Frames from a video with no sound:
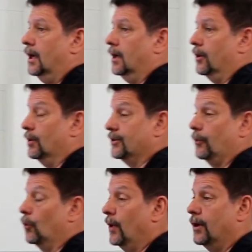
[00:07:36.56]
They want
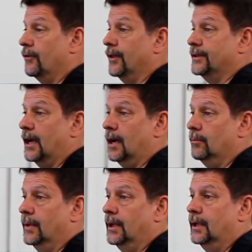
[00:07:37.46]
something way over the top.
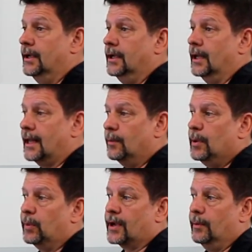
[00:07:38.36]
A lot of
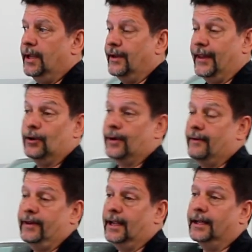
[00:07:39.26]
people come in and they don't
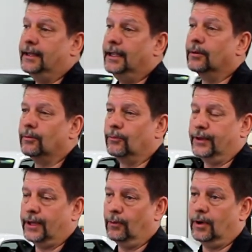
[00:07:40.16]
have any idea
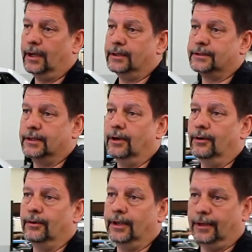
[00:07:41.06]
what they want.
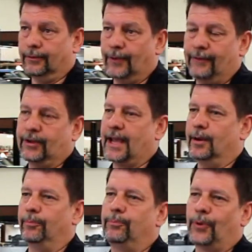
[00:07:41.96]
So we have to
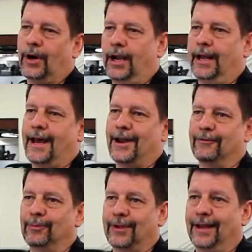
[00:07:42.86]
kind of pry it out
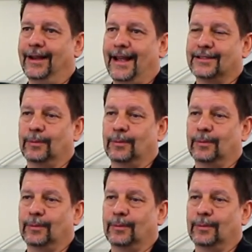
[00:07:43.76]
of them, kind of ask